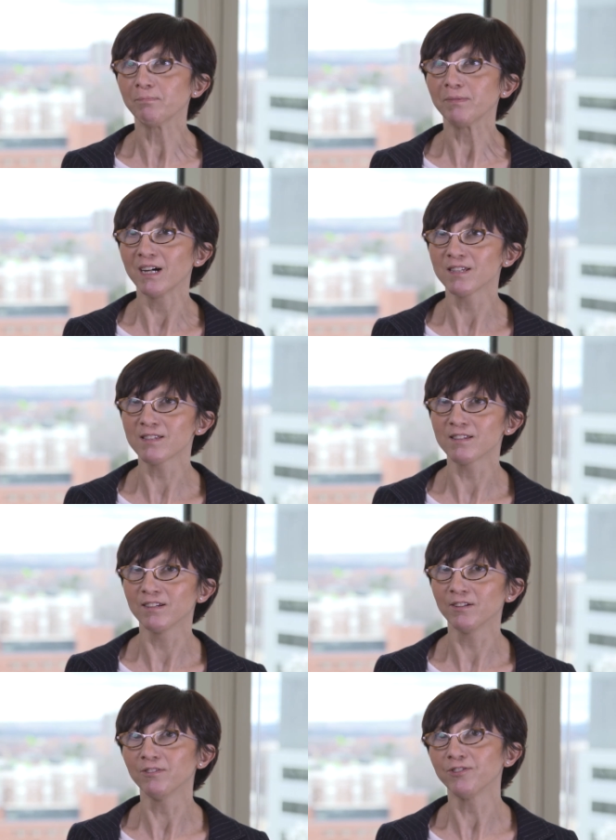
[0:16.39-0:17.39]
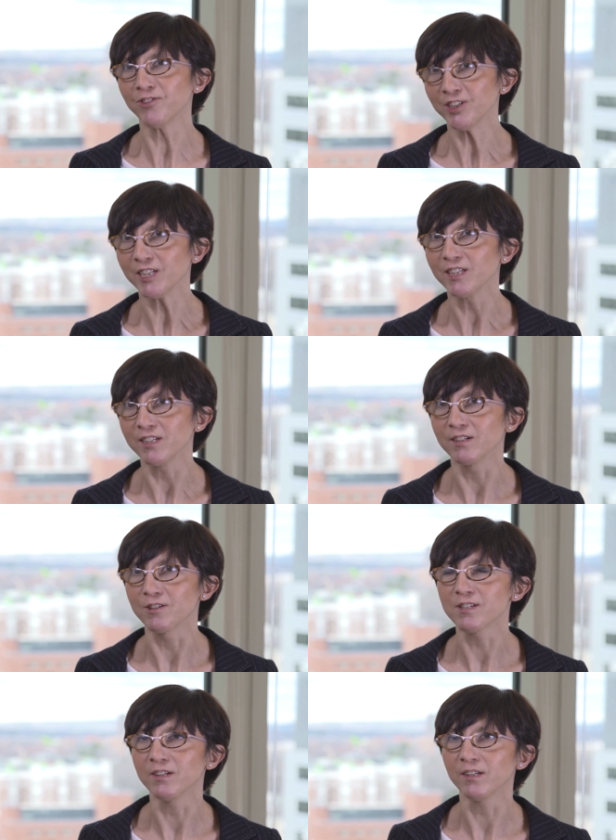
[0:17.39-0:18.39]
the past uh, 15
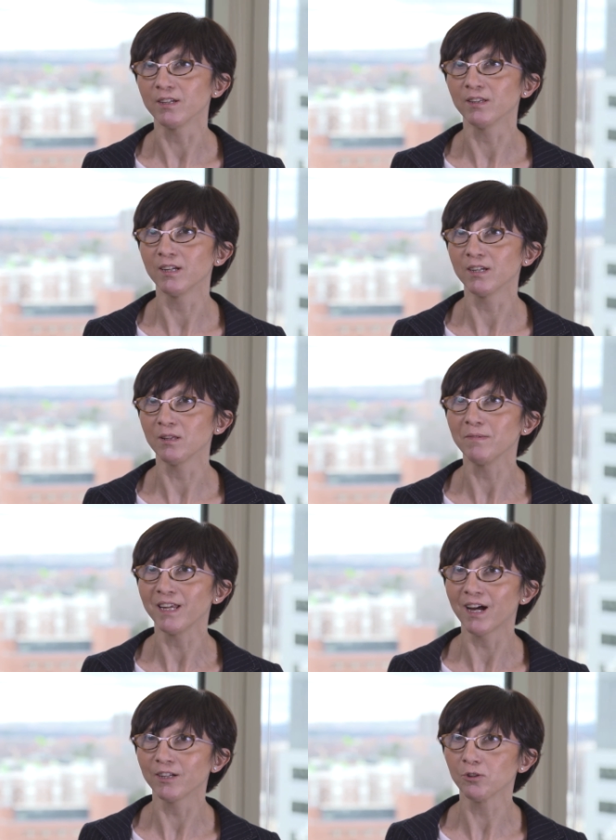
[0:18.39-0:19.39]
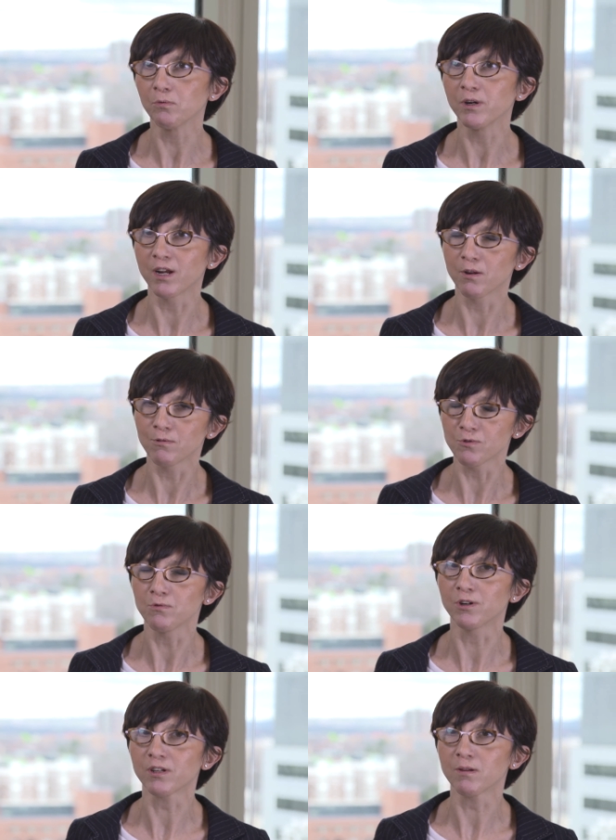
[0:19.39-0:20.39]
years in, uh, in Milano, where I was
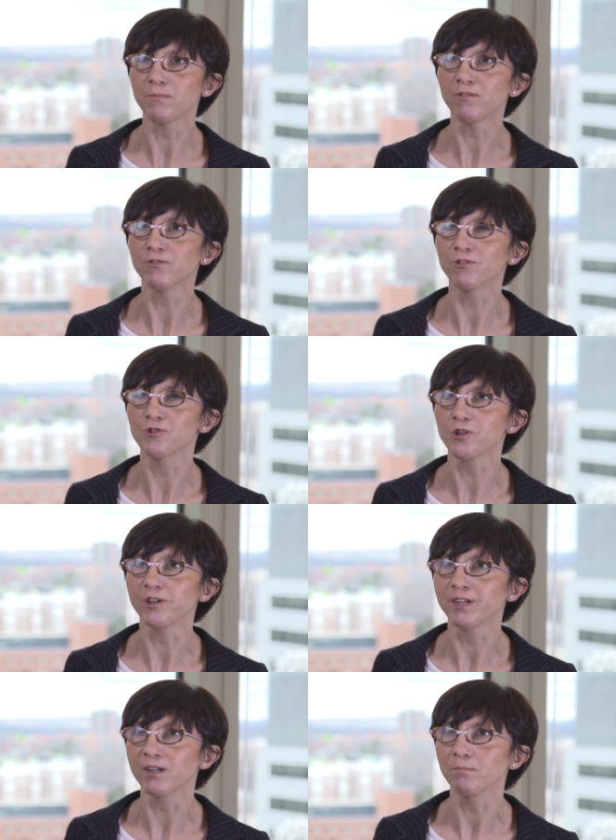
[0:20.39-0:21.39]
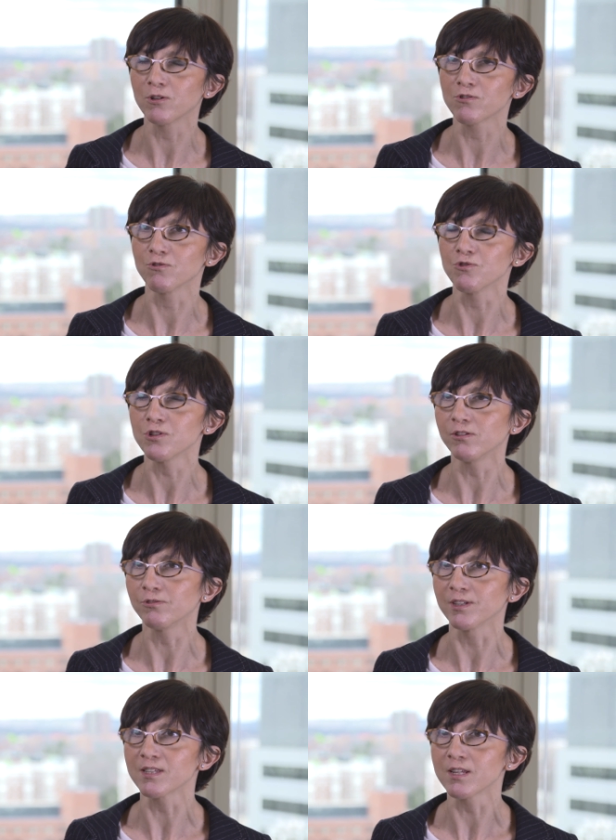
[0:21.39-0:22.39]
working before joining Boston
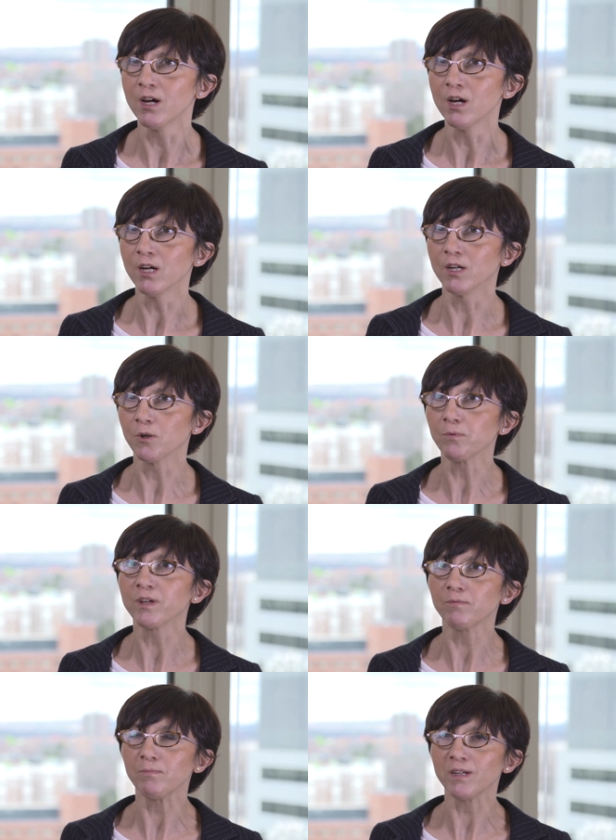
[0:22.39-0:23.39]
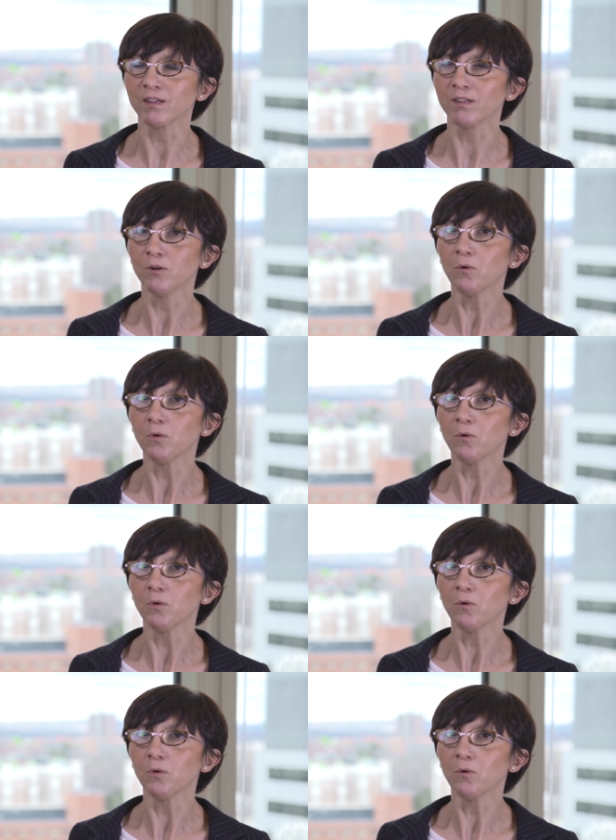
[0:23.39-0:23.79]
Children's, uh, we have been